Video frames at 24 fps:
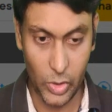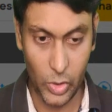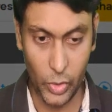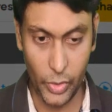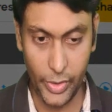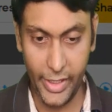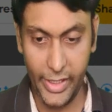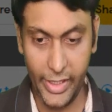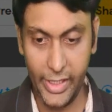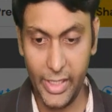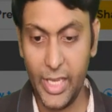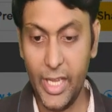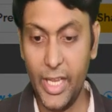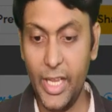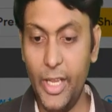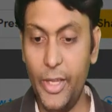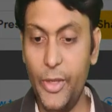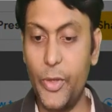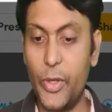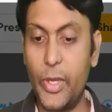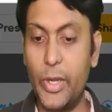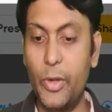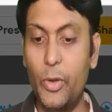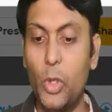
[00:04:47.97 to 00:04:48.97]
All right.
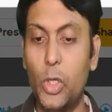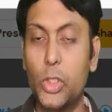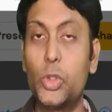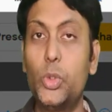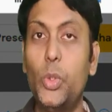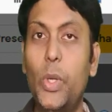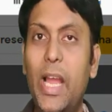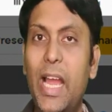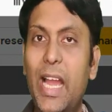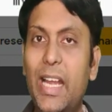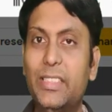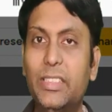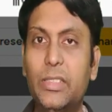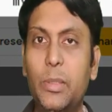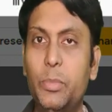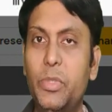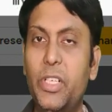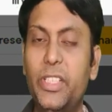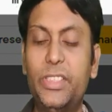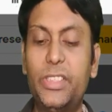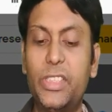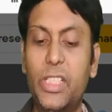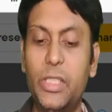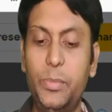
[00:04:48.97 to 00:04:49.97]
You can also add some
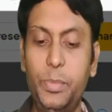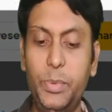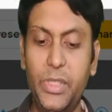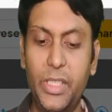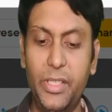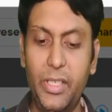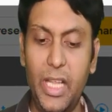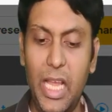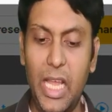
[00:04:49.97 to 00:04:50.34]
description.